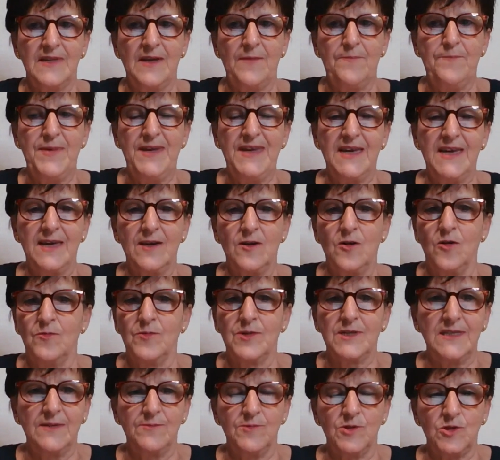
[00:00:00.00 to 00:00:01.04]
de pie, como
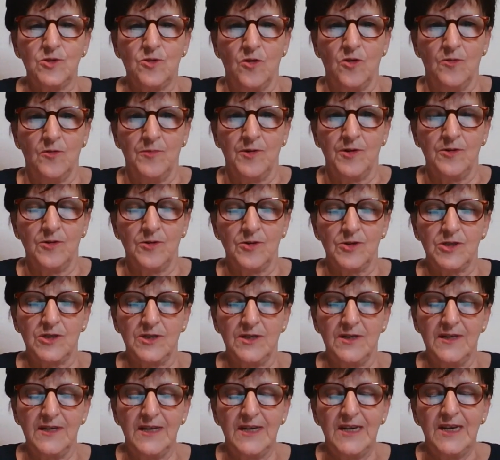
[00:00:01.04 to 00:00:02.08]
estemos cómodos.
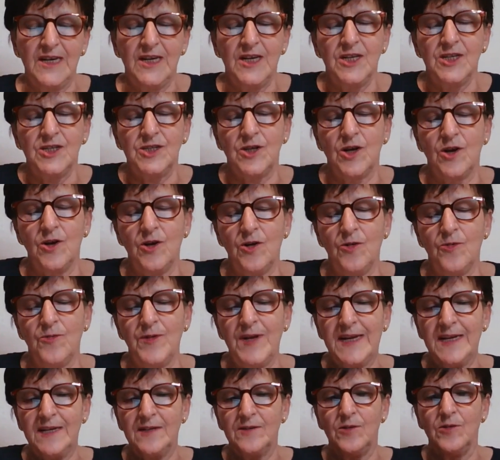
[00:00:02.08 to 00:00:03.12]
So we
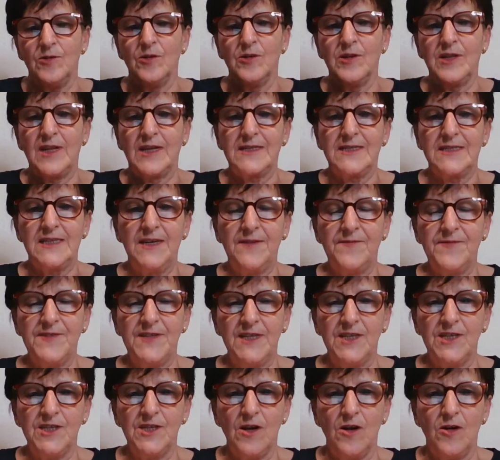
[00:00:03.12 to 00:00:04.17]
can hold our Safety
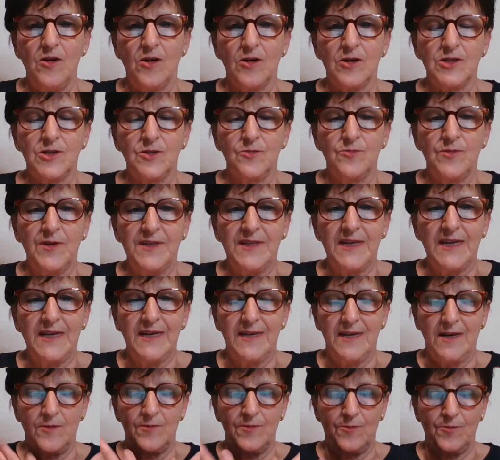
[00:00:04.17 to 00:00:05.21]
Energy Locks with it.
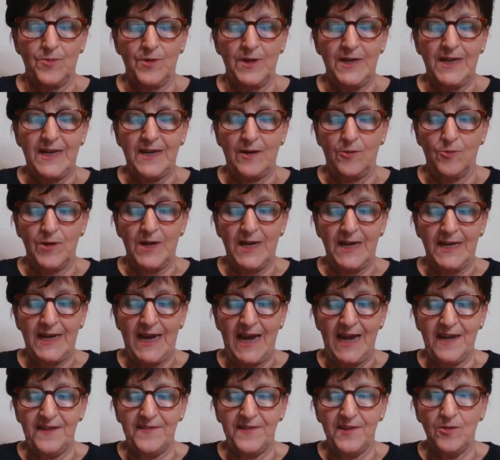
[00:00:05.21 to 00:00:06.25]
We can
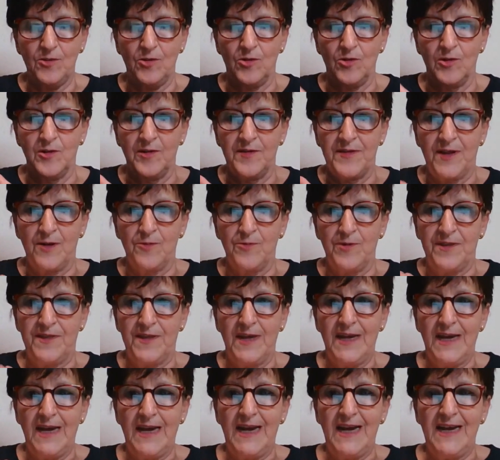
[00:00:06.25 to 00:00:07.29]
either hold them
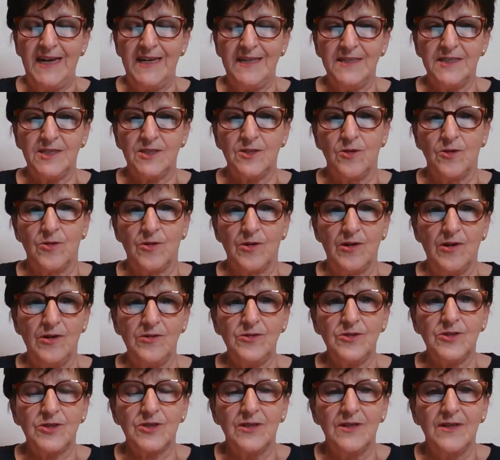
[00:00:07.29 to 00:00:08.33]
with hands
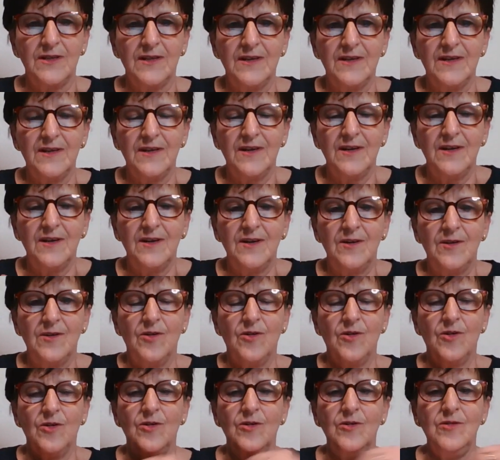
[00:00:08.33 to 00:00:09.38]
crossed
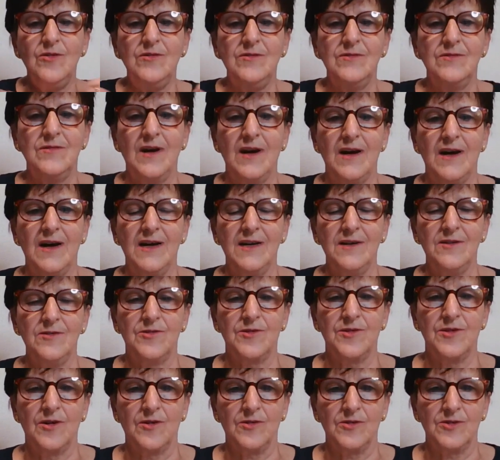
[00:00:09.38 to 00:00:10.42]
or
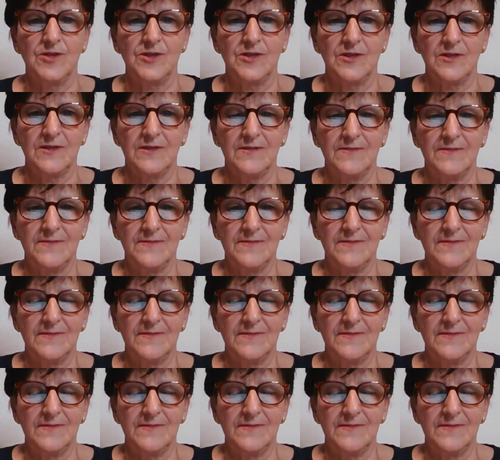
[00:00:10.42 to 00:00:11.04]
uncrossed.